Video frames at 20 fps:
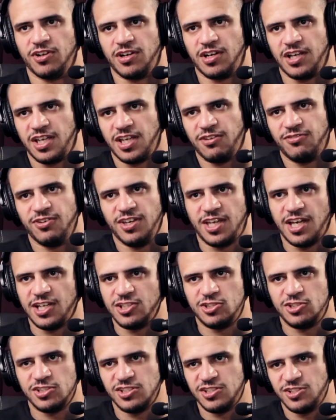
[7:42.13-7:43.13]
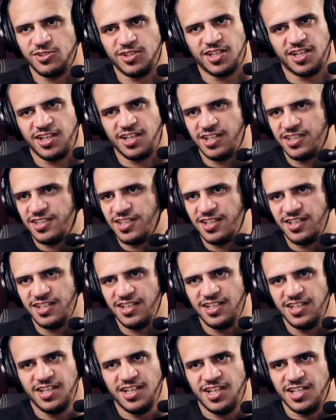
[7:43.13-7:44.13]
Like if he catches you on a guillotine,
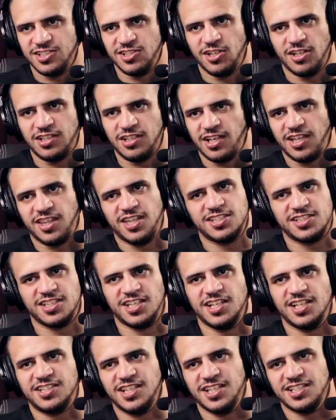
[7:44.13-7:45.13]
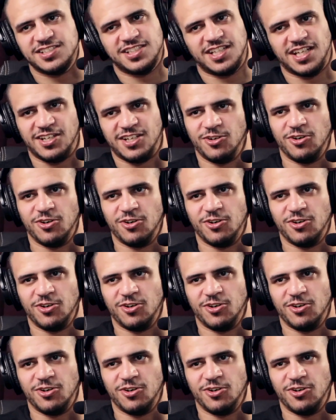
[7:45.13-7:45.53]
it's not like this guillotine is like,